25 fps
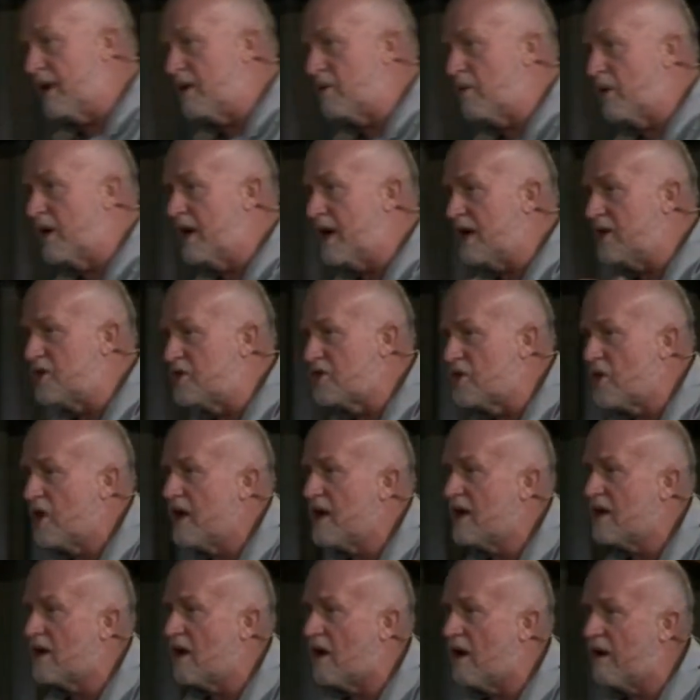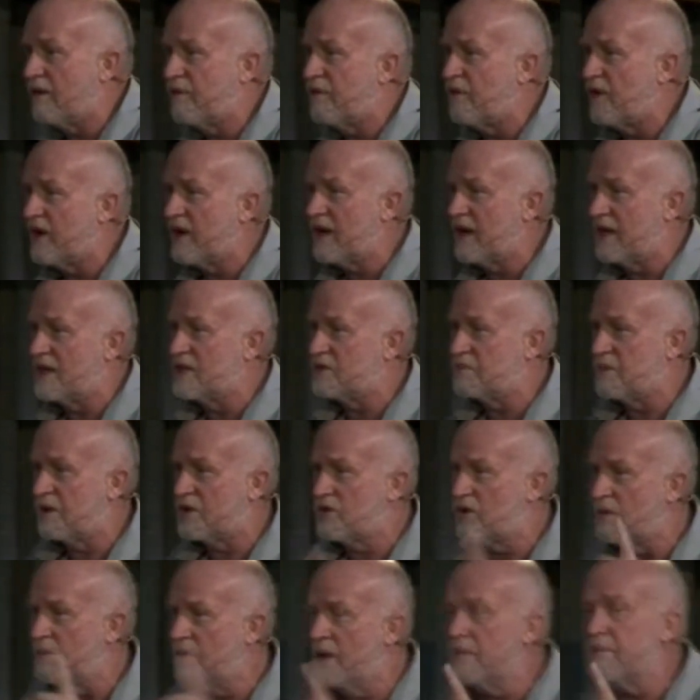what a drink offering is. But
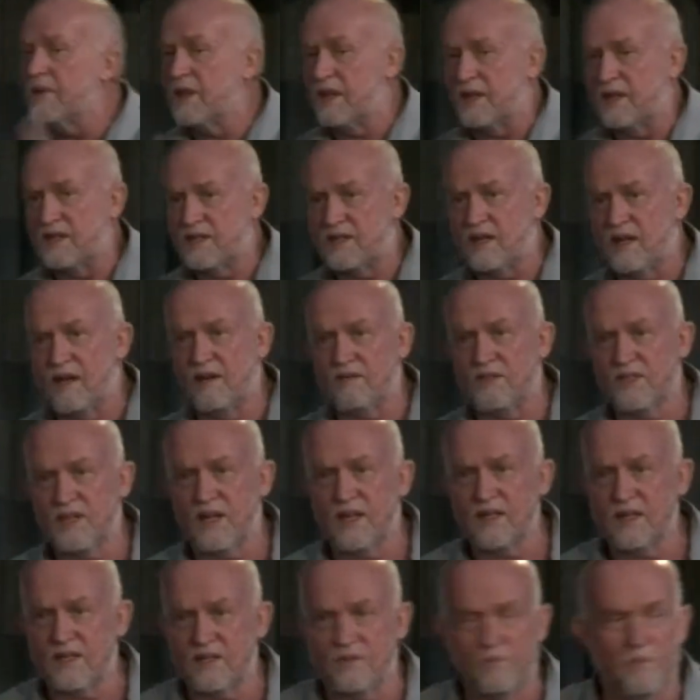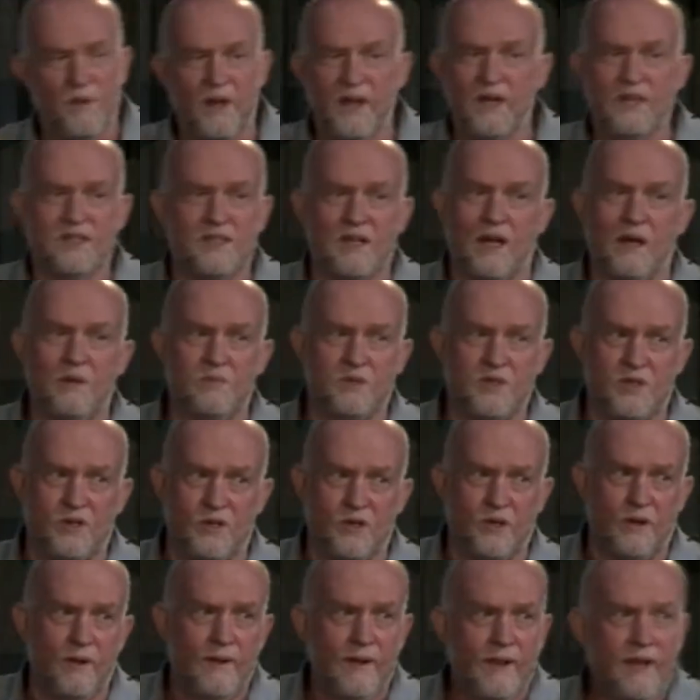remember this, and I've said this many times to
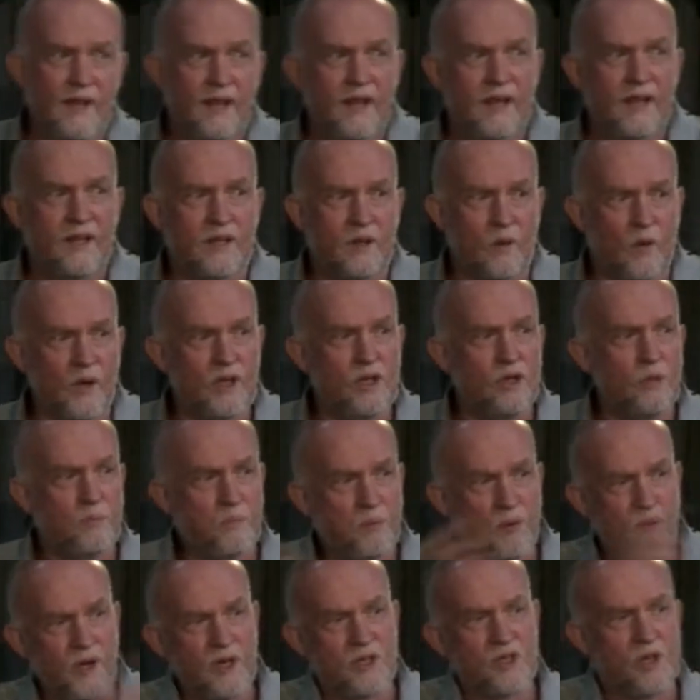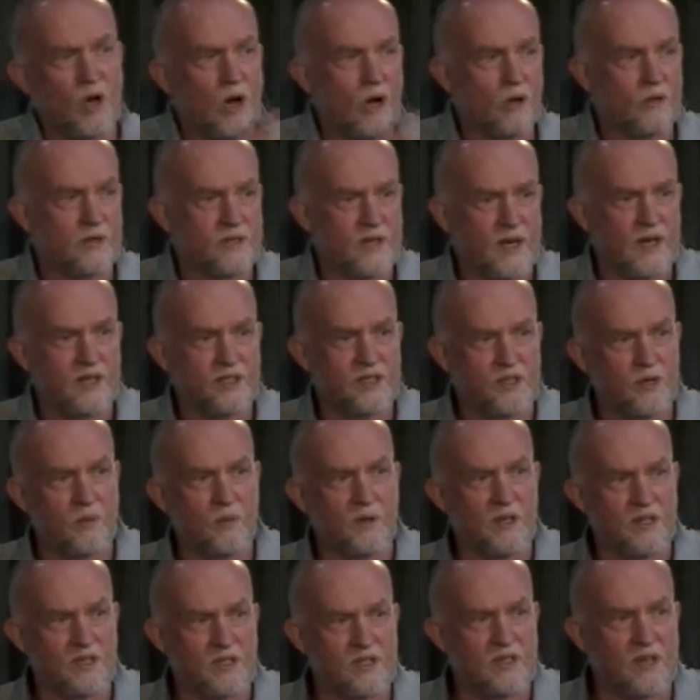you, that when you preach Old
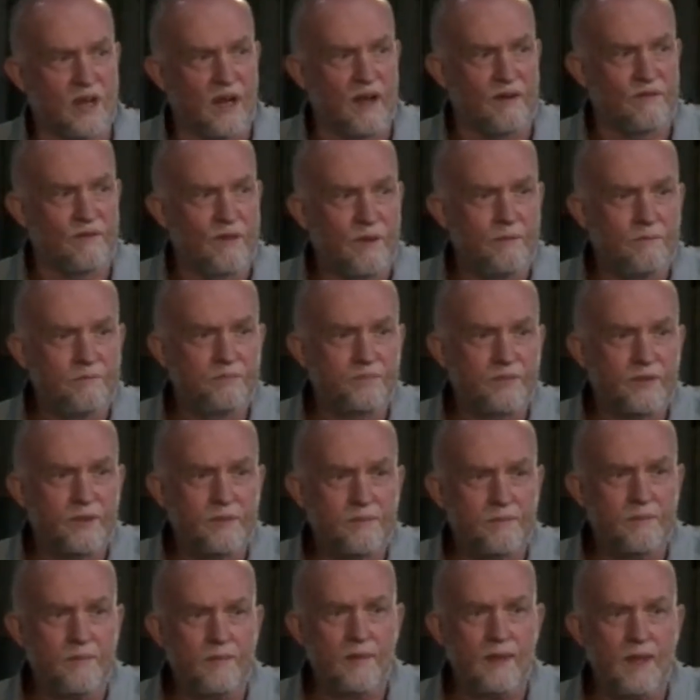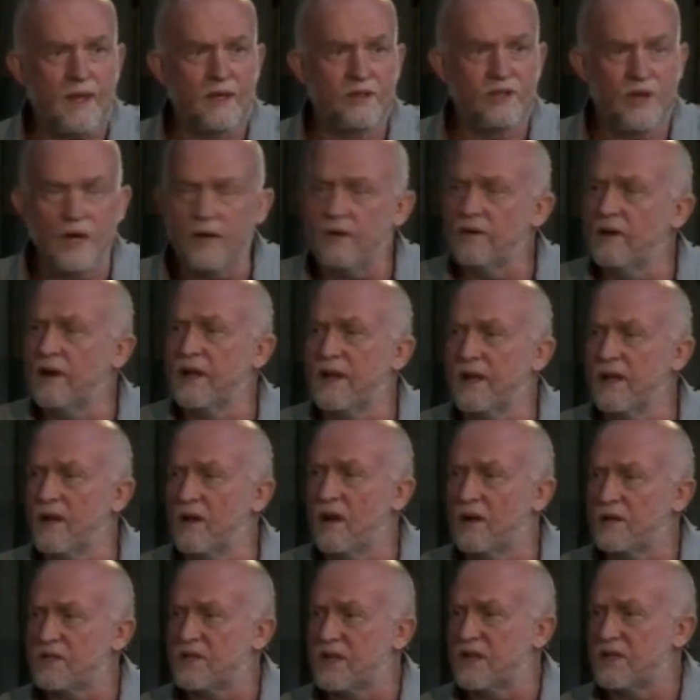Testament stuff, generally in the
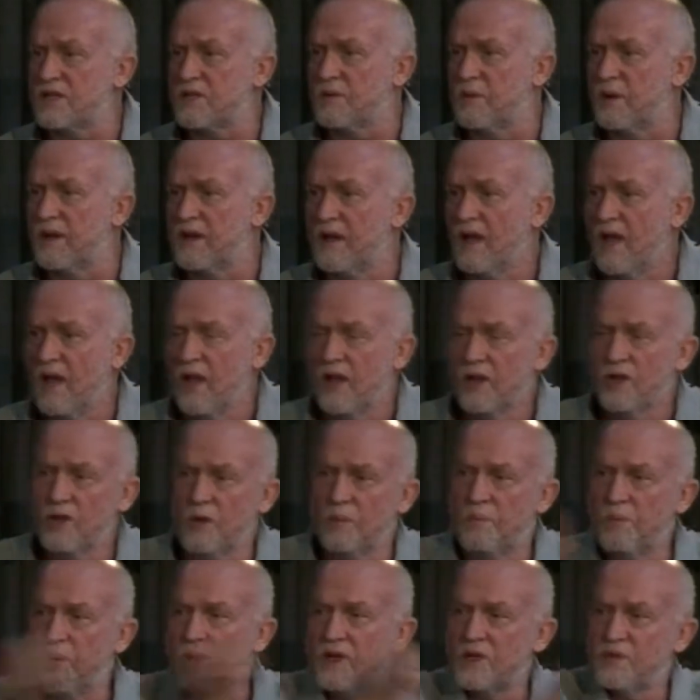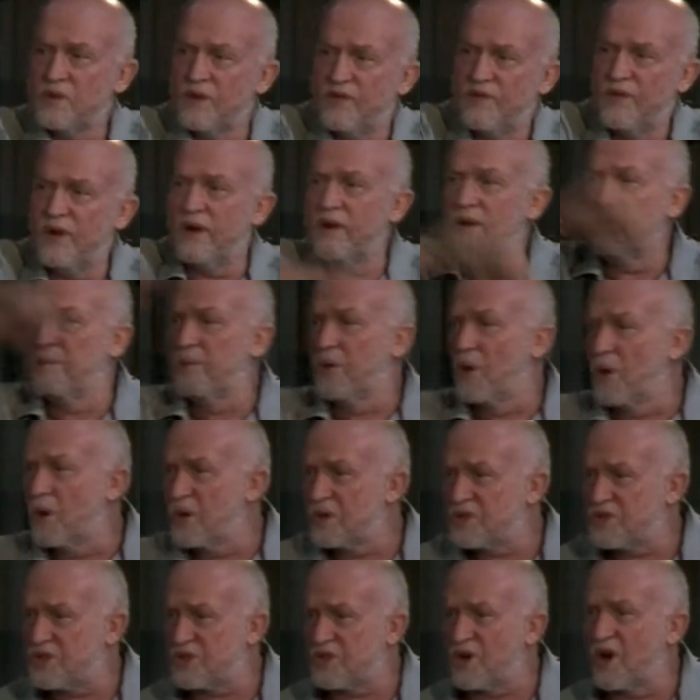Old Testament, you preach with very
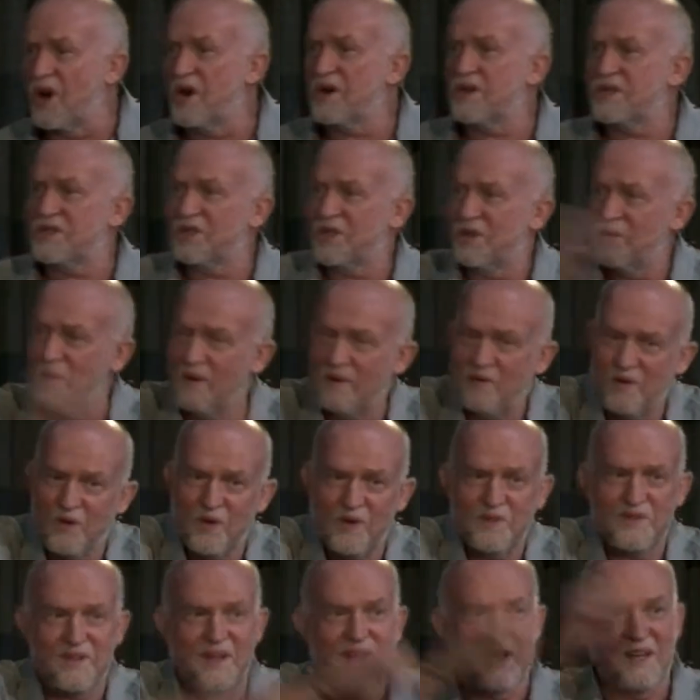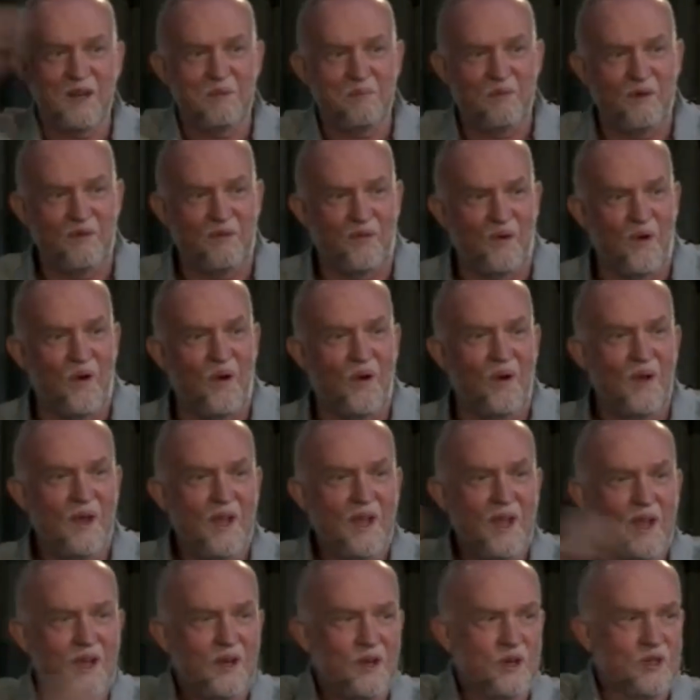broad strokes. Remember we said that before.
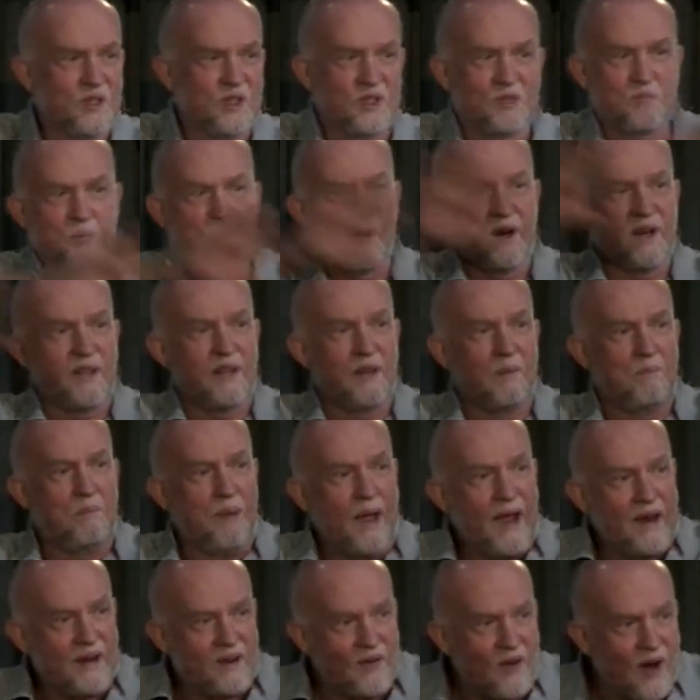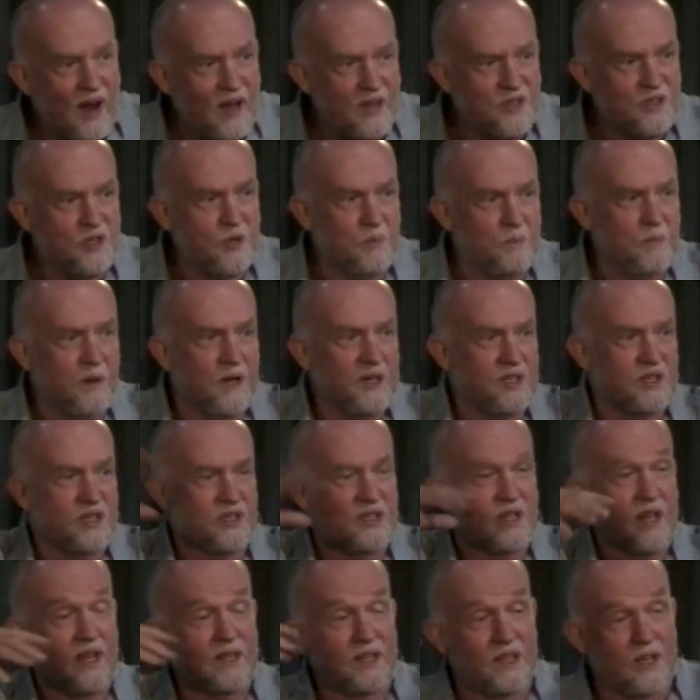You're just putting the background to pictures
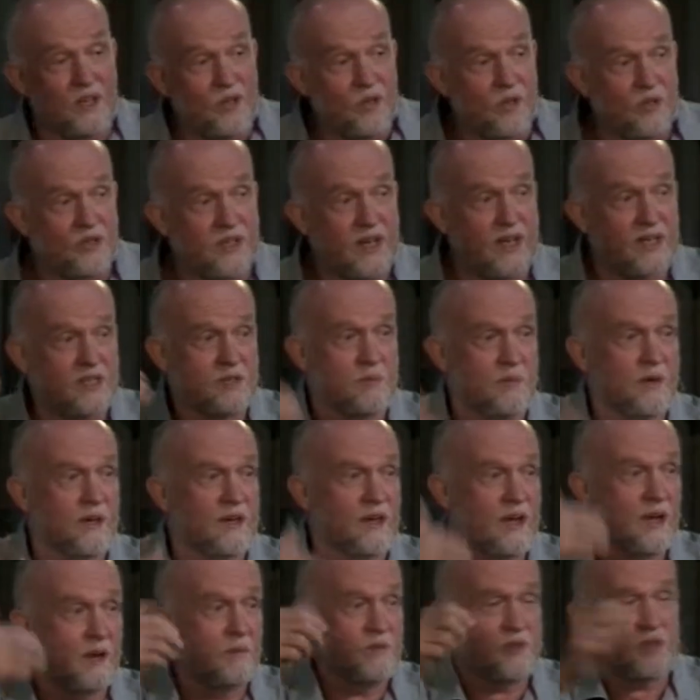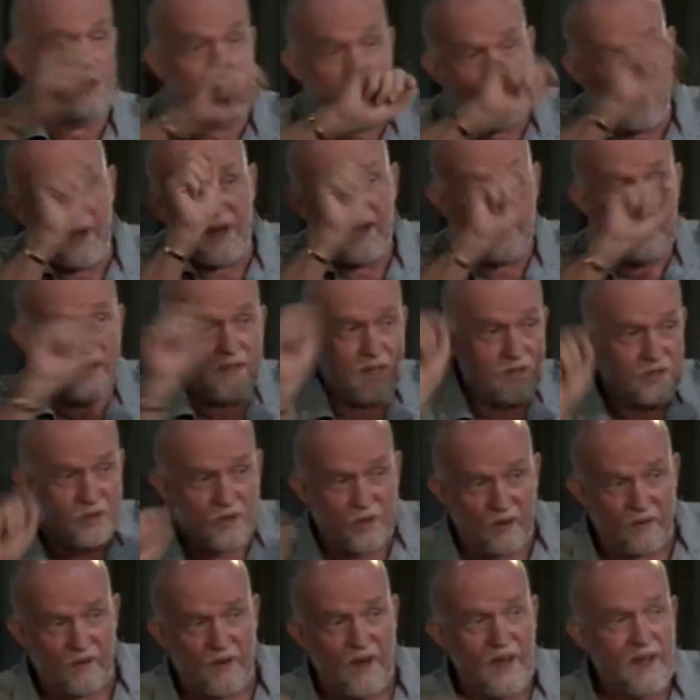that the New Testament comes to bring in the sort
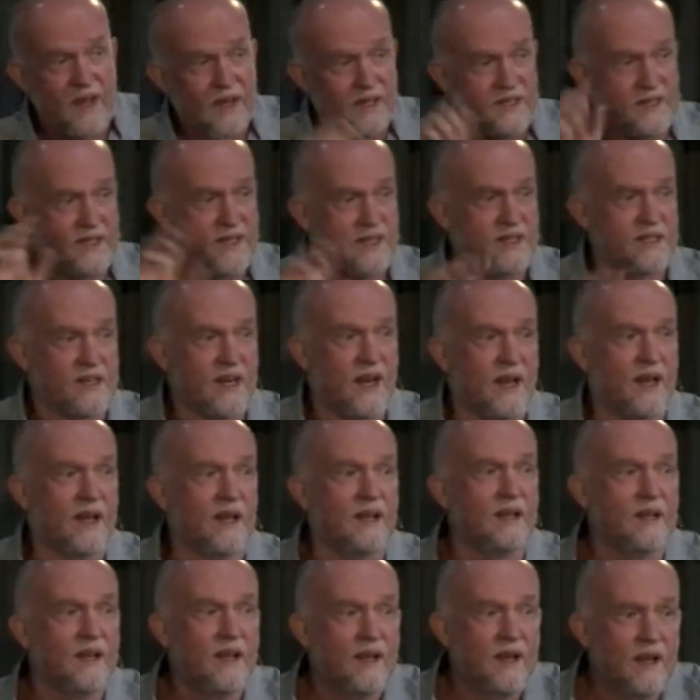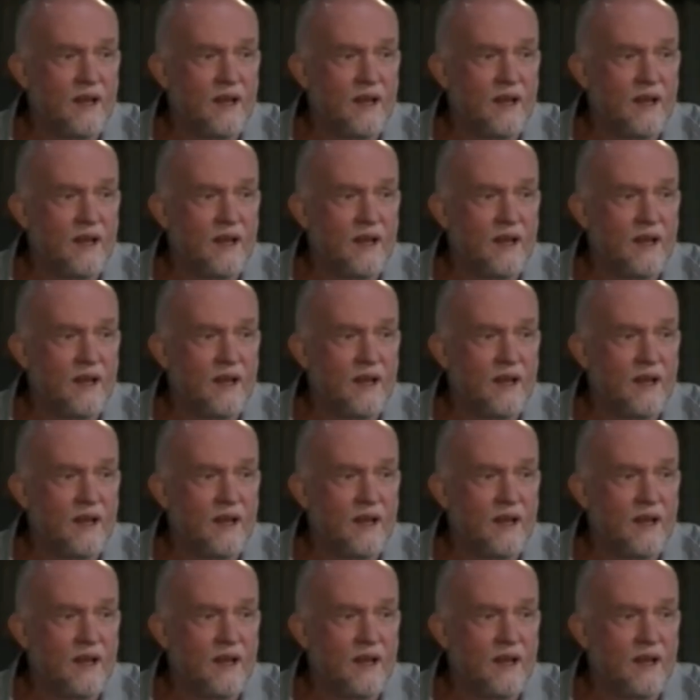of detail.